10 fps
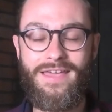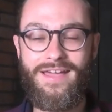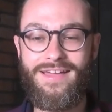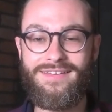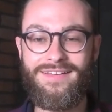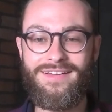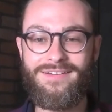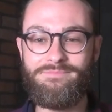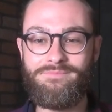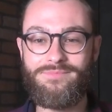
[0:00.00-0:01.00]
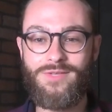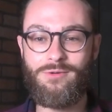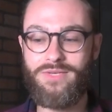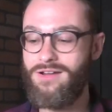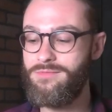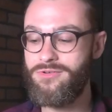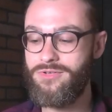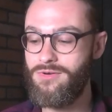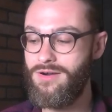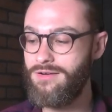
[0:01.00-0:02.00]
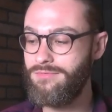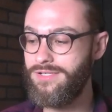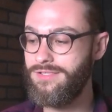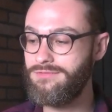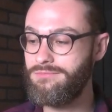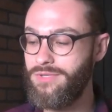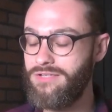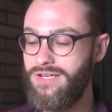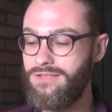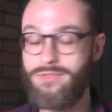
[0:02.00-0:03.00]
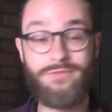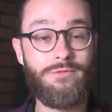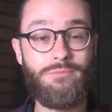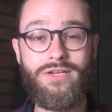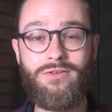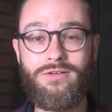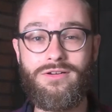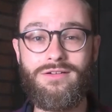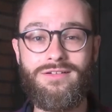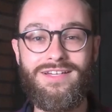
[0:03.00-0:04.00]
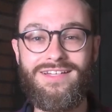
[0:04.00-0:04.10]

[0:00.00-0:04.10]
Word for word: And, um, you know, Become Who You Are will be available for pre order